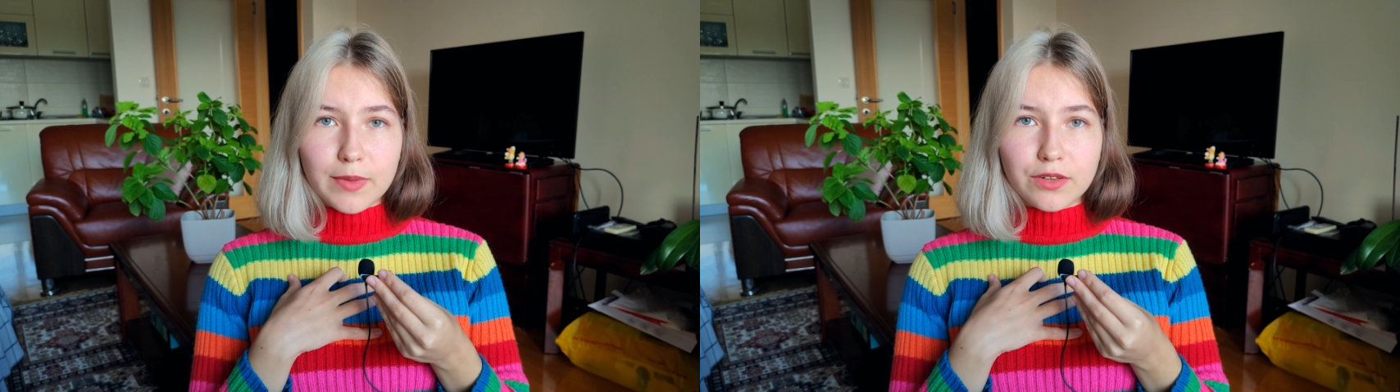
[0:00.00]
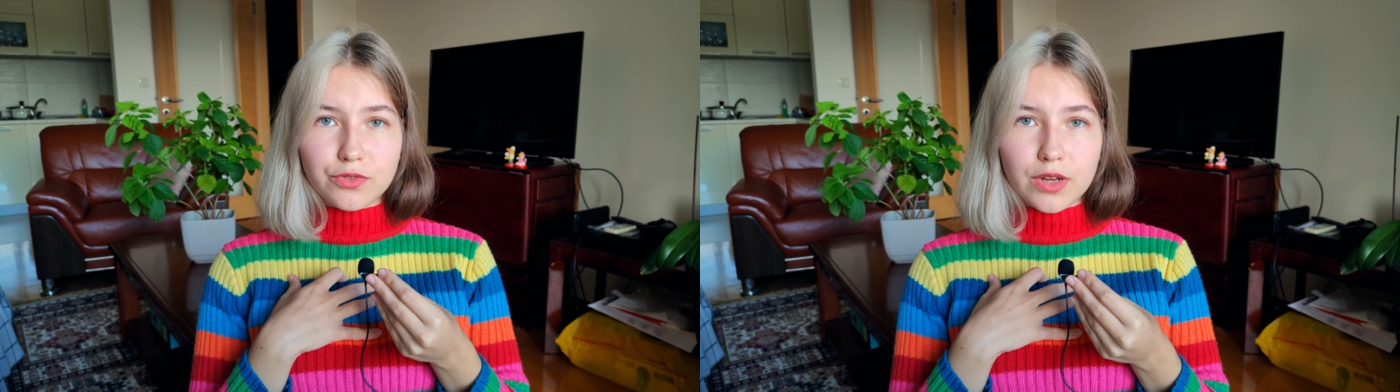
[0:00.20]

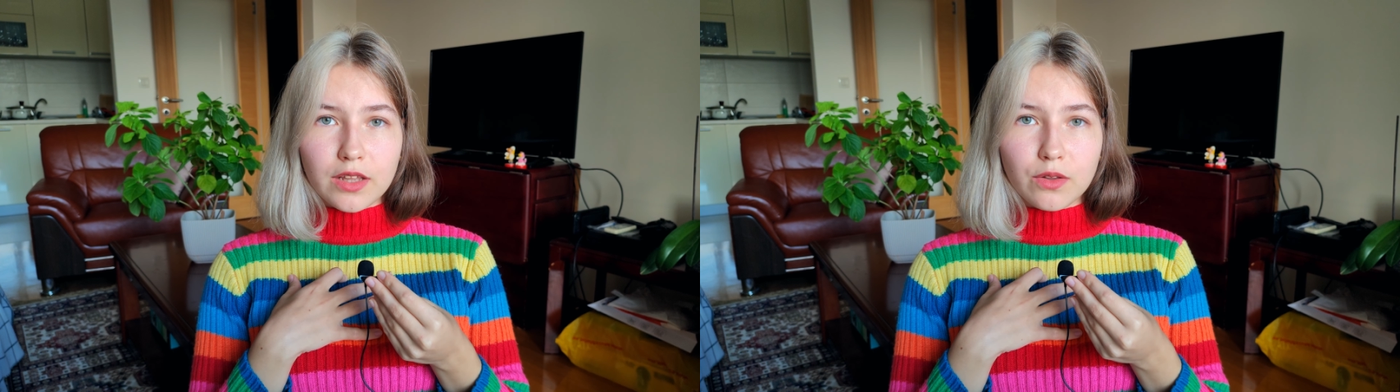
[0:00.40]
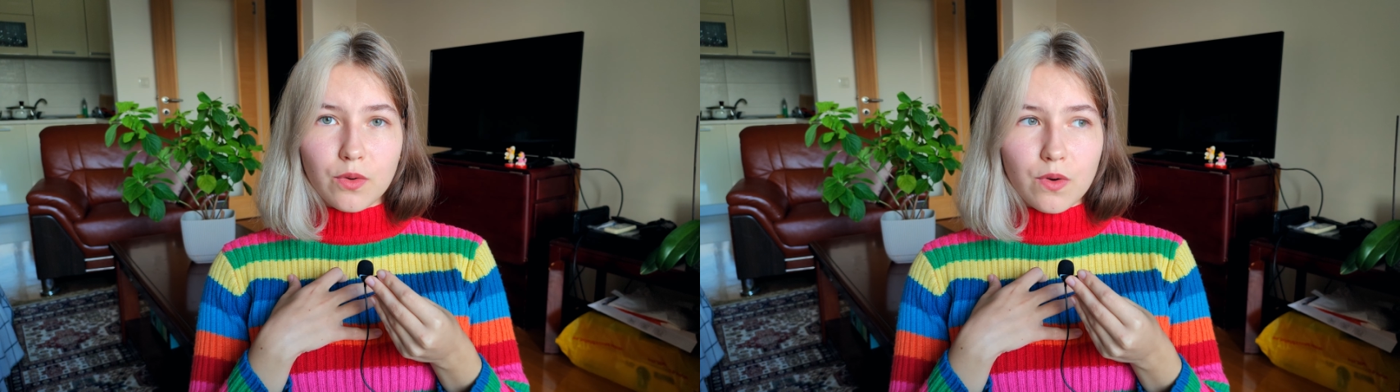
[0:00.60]

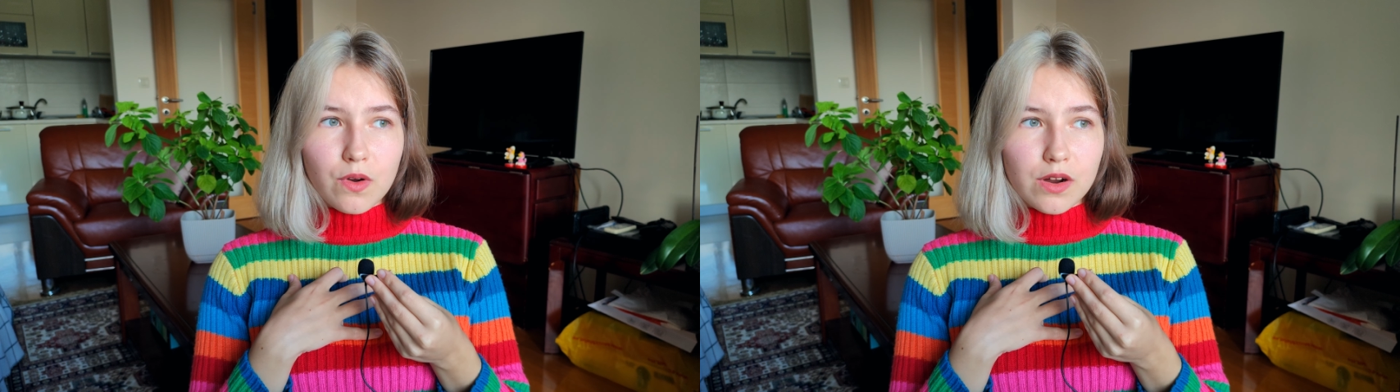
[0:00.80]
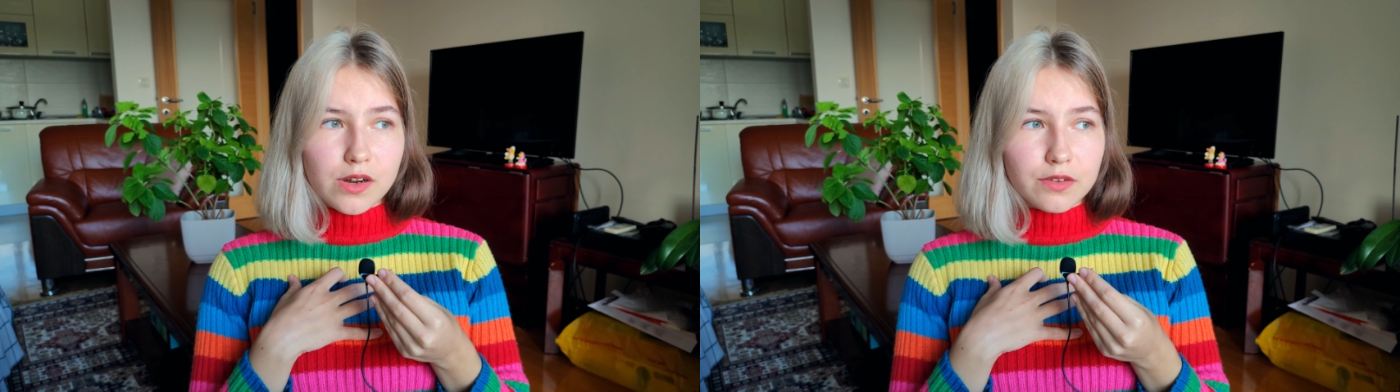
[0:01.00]
Mandarin
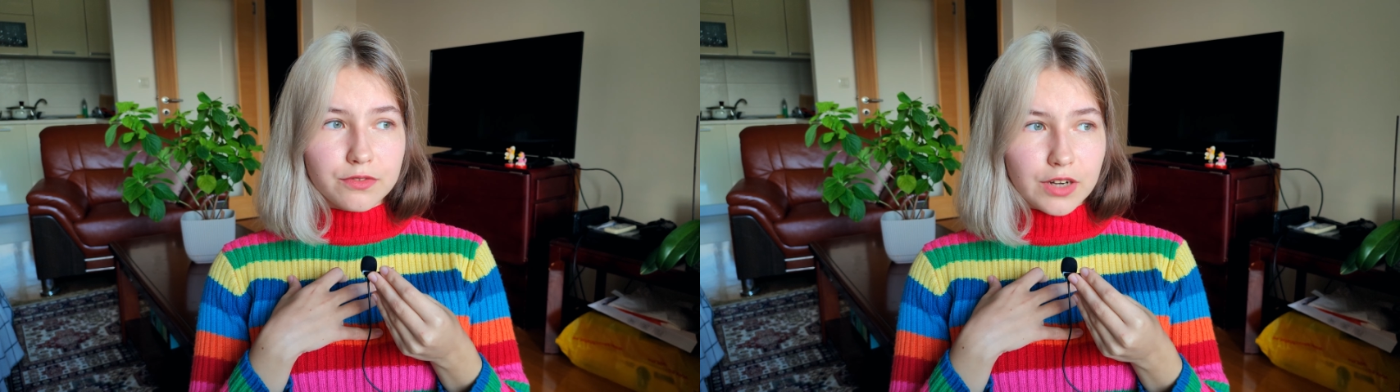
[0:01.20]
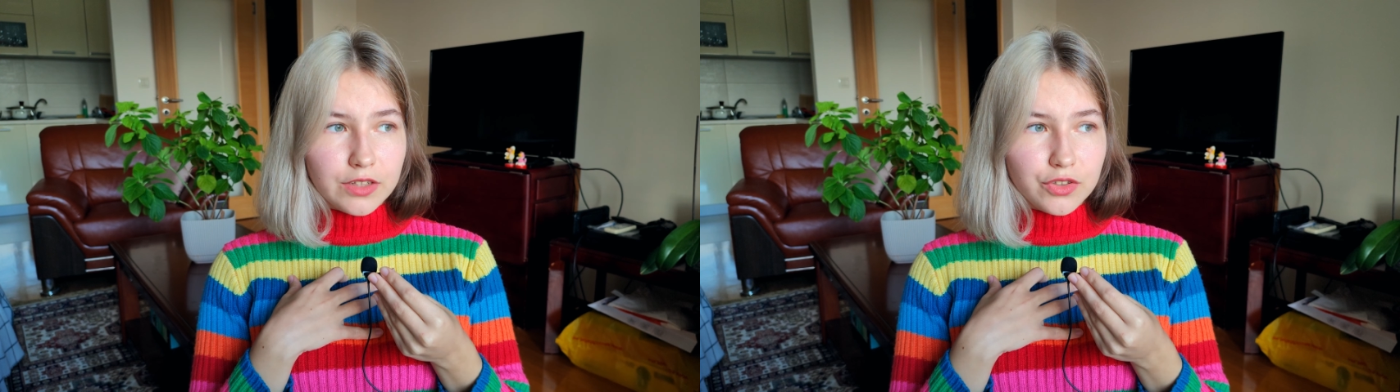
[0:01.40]
or
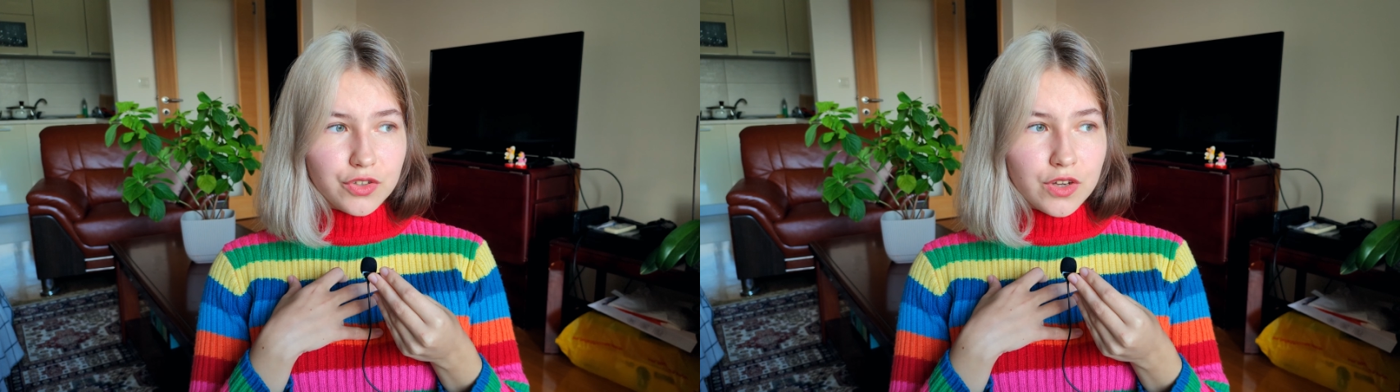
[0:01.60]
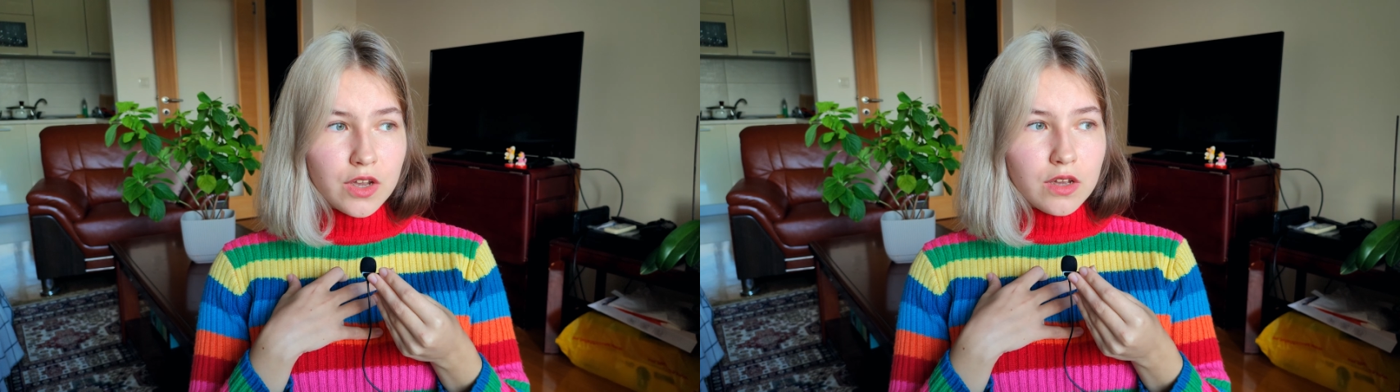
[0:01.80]

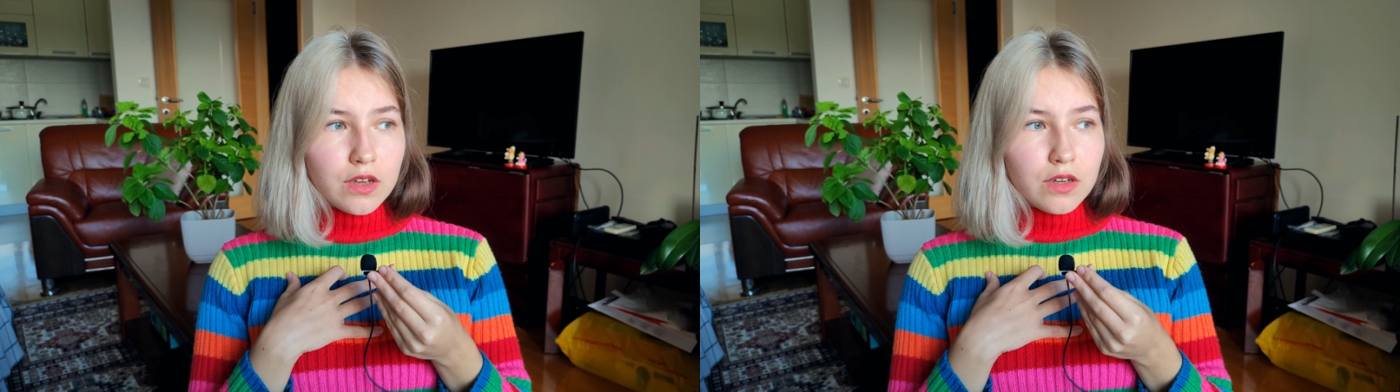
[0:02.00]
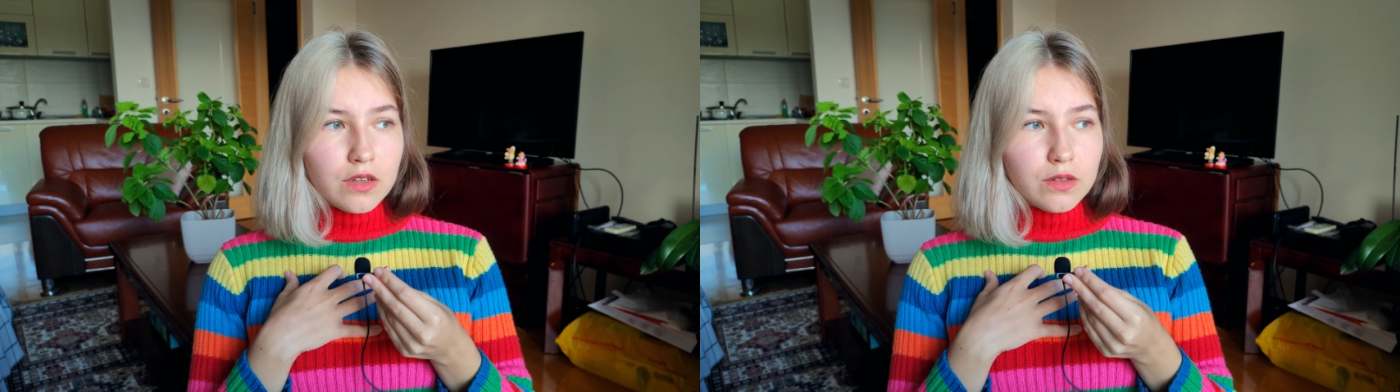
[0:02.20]
French,
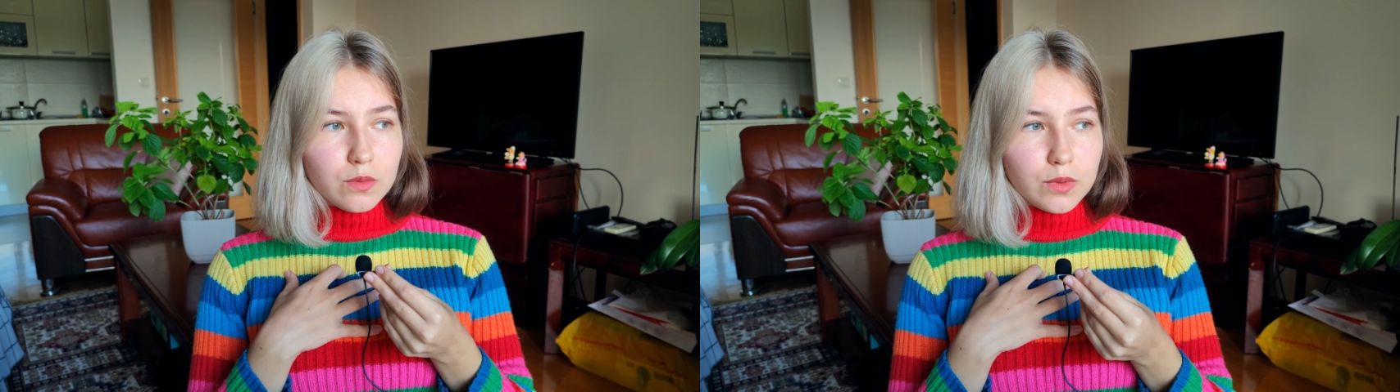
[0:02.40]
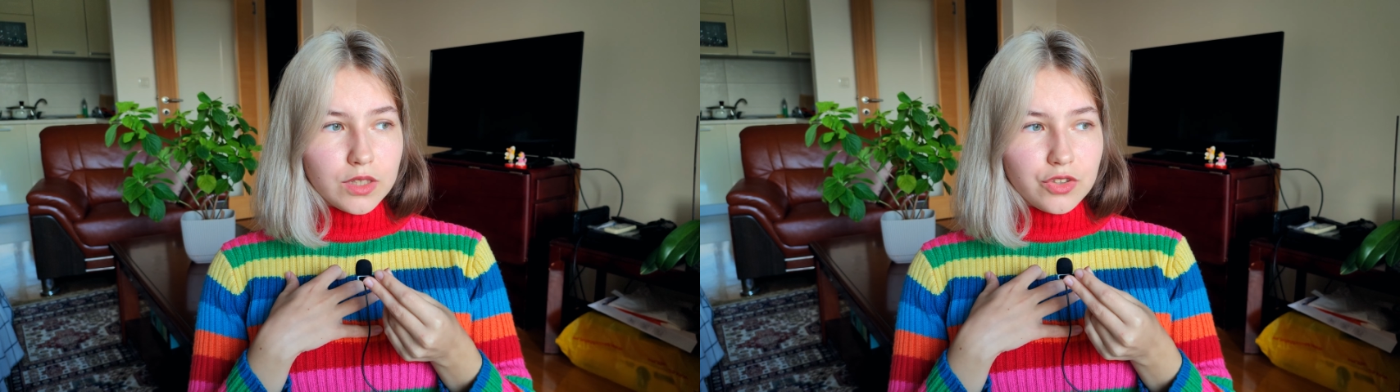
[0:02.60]

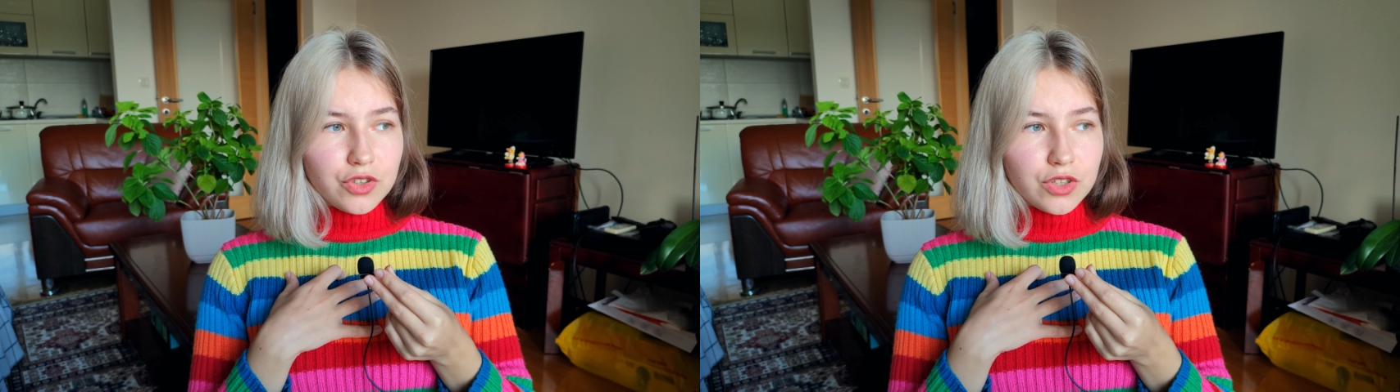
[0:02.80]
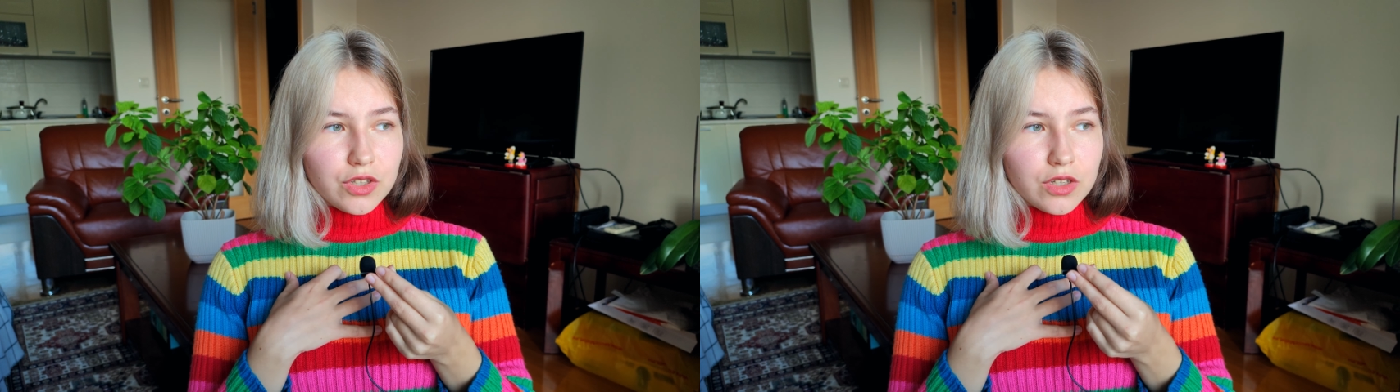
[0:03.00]

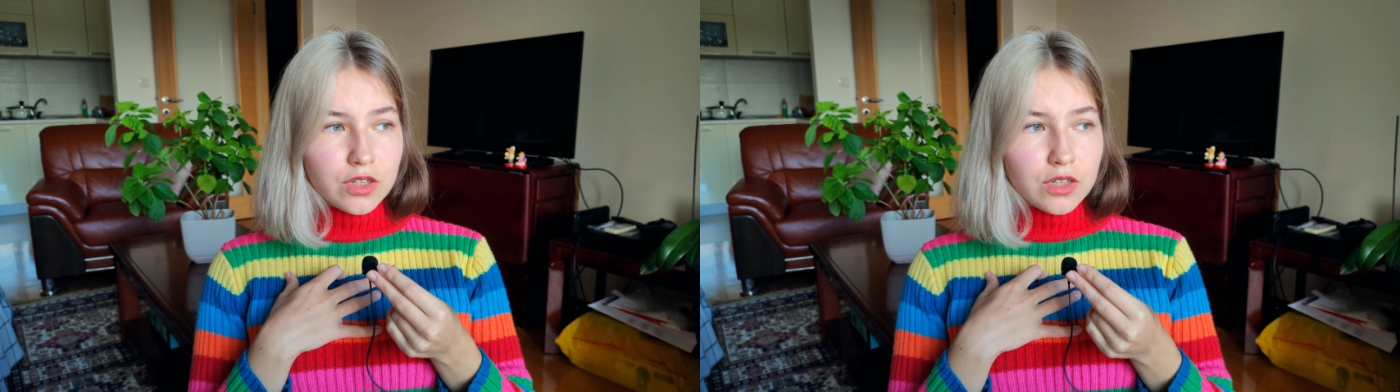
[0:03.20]
which